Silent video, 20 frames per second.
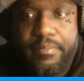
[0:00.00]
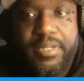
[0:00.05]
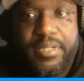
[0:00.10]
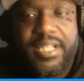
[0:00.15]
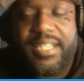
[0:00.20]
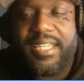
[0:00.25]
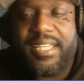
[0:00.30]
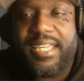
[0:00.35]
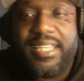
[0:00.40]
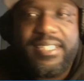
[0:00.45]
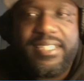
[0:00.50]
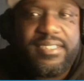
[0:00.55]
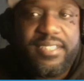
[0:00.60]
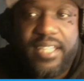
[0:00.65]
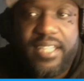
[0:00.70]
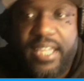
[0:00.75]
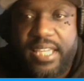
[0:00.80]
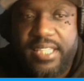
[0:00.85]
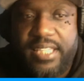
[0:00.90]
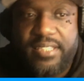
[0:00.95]
But
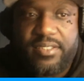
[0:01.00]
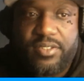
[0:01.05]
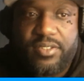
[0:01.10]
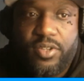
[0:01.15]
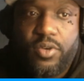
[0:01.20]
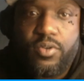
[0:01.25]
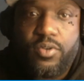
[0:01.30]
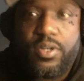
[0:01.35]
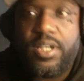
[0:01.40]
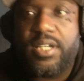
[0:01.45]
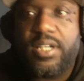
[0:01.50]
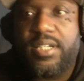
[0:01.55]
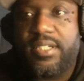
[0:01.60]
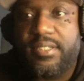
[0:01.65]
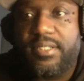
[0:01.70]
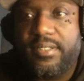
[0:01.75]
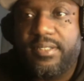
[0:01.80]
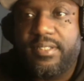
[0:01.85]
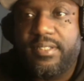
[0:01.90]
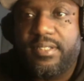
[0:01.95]
he's so
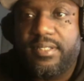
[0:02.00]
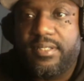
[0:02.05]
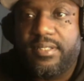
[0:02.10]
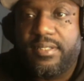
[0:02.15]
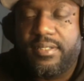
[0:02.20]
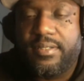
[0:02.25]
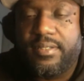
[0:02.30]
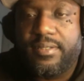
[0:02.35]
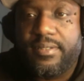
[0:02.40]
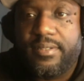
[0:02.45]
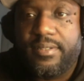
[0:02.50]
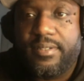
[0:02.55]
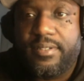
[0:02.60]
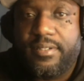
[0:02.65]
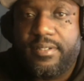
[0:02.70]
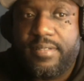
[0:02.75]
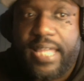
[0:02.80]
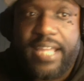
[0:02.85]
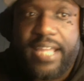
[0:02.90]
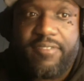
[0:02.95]
good,
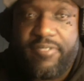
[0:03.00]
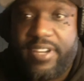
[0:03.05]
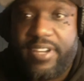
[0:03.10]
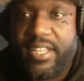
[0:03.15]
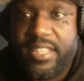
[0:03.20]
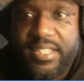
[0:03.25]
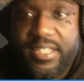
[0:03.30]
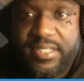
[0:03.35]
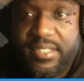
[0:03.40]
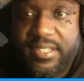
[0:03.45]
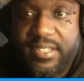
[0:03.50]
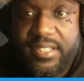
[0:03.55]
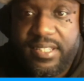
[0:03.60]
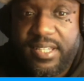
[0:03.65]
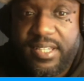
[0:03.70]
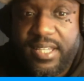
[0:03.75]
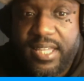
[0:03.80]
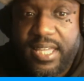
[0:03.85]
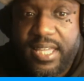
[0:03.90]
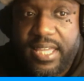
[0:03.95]
like realistically,